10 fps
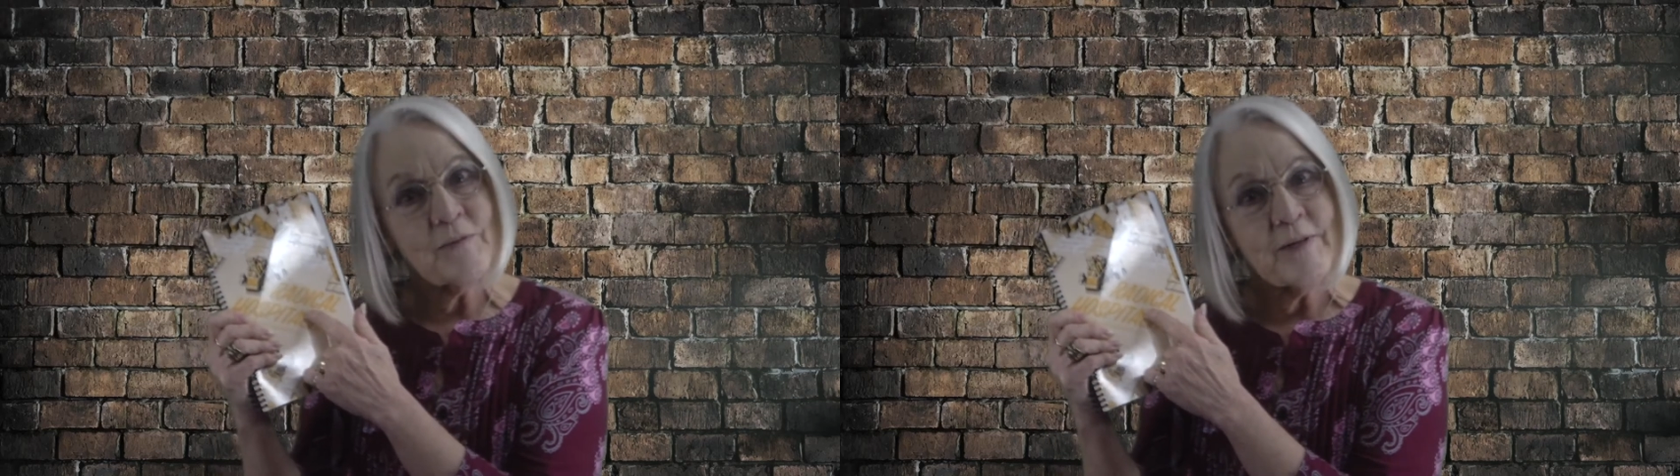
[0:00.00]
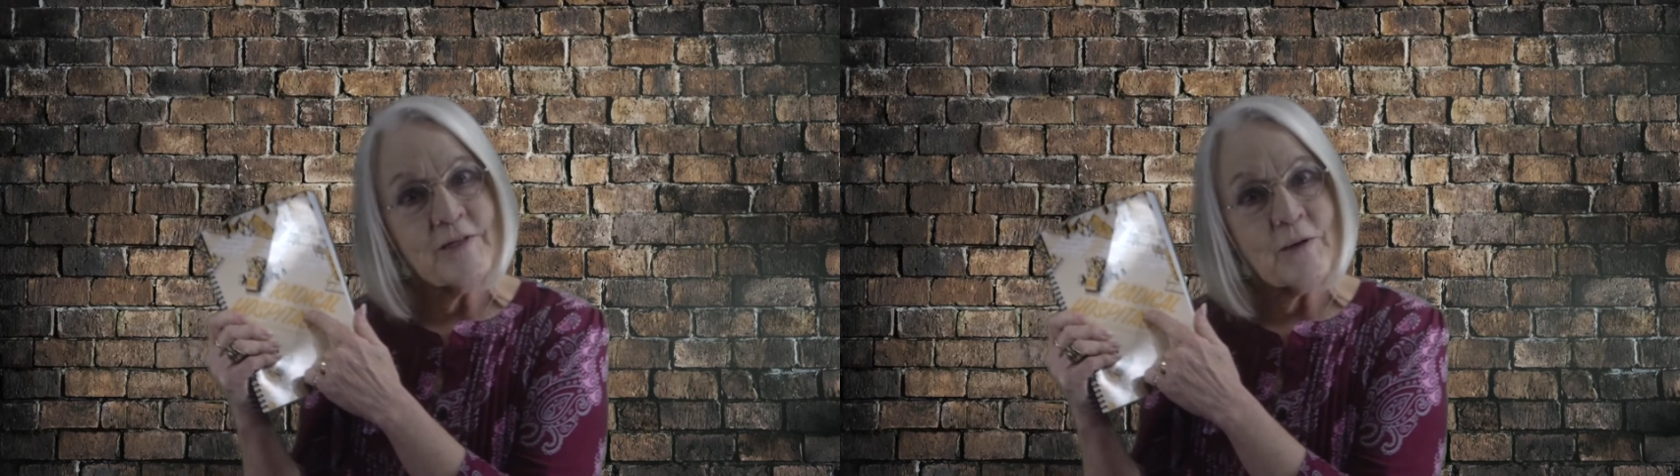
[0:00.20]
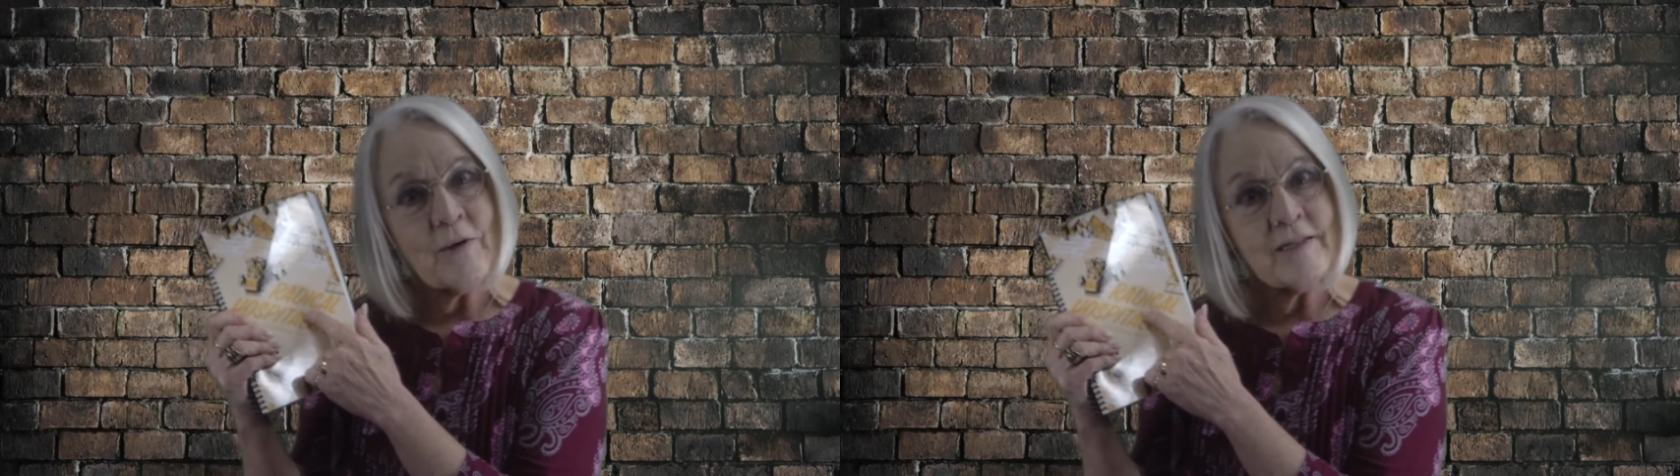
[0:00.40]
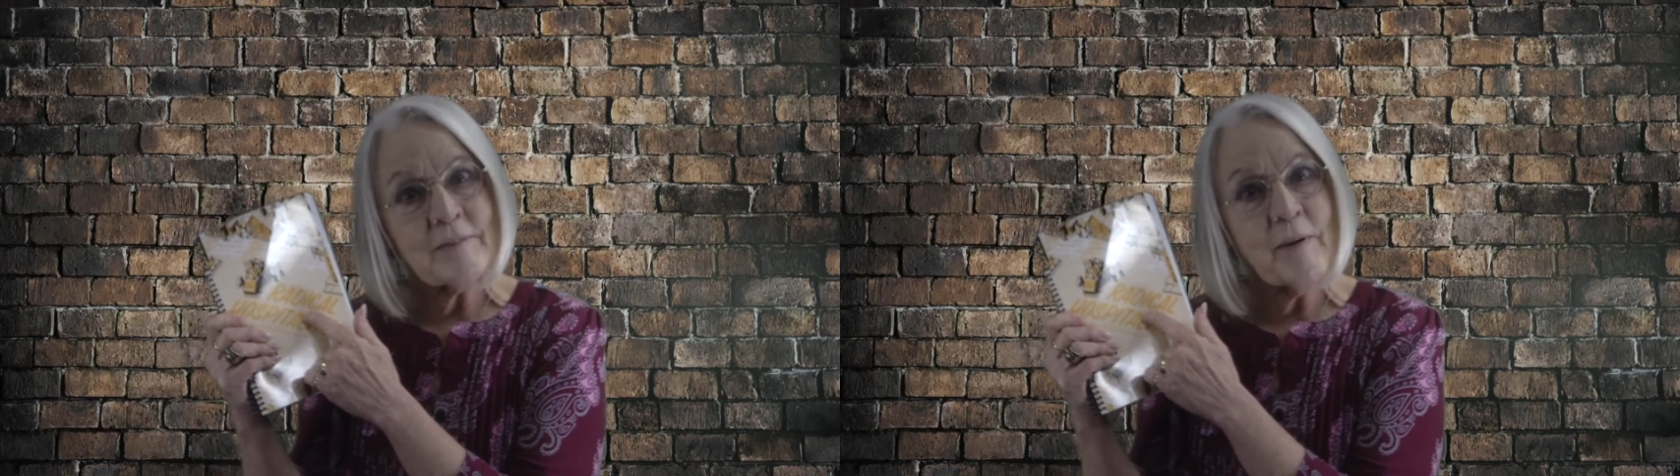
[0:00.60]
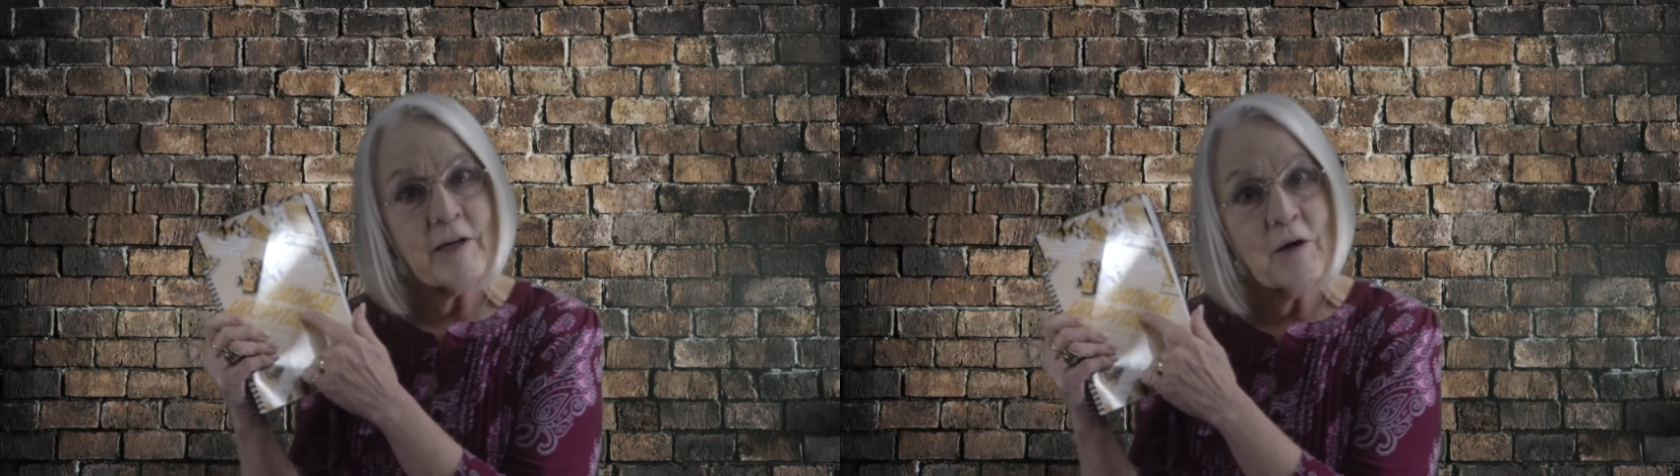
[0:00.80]
resource
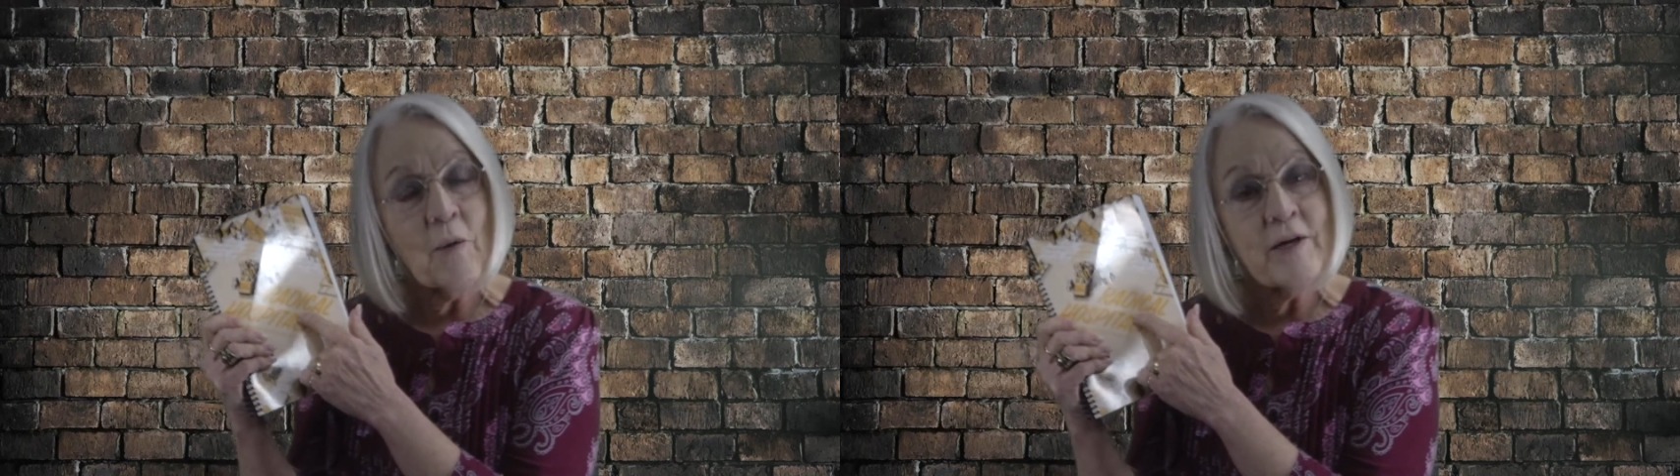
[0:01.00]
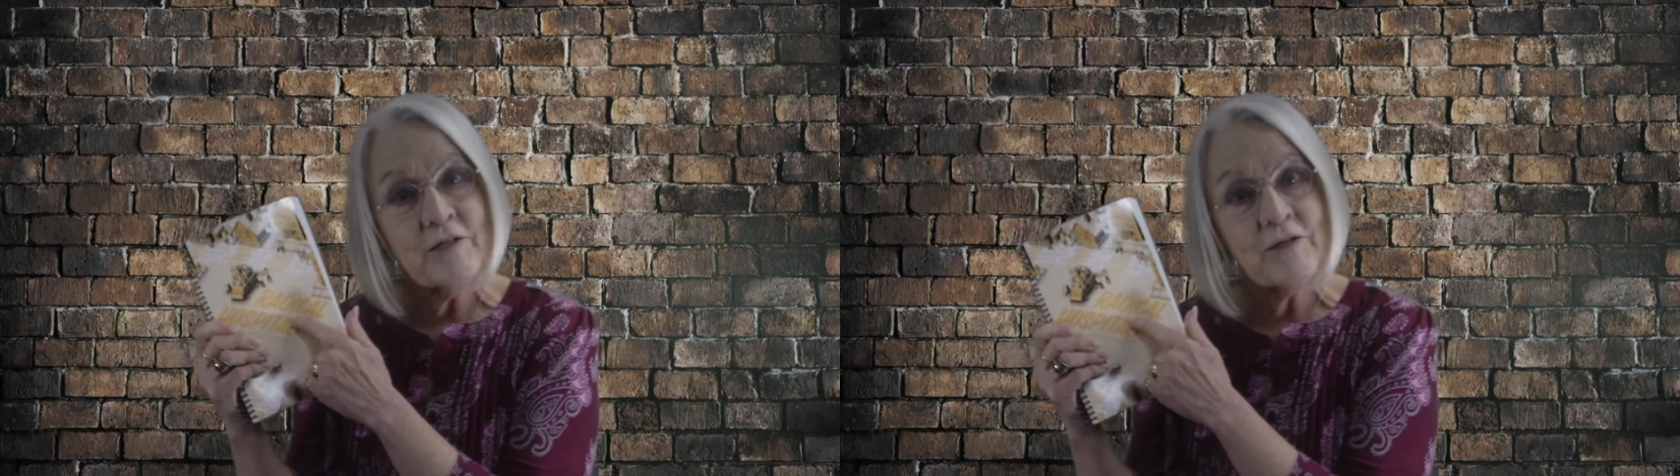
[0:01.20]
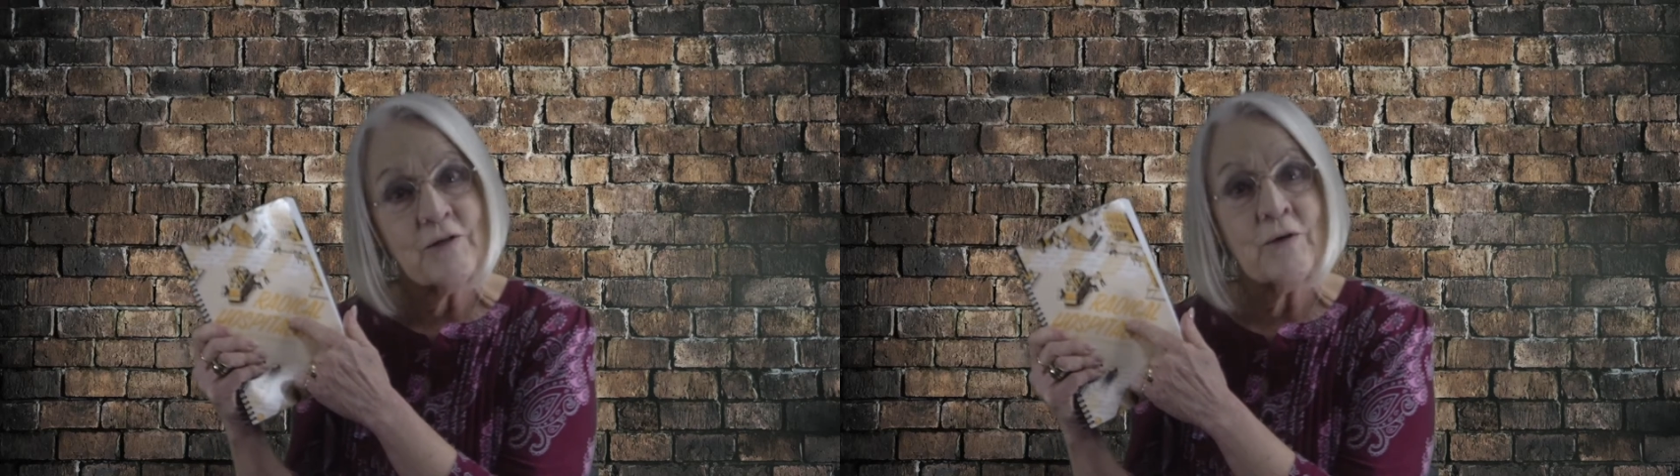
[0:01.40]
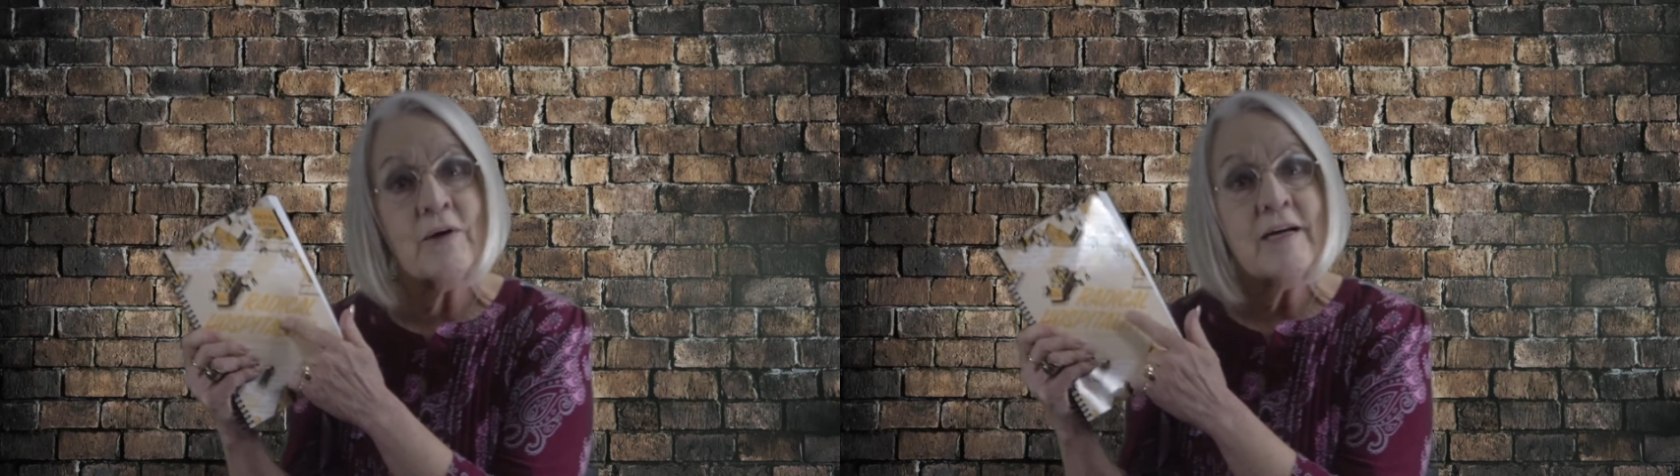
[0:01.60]
by going to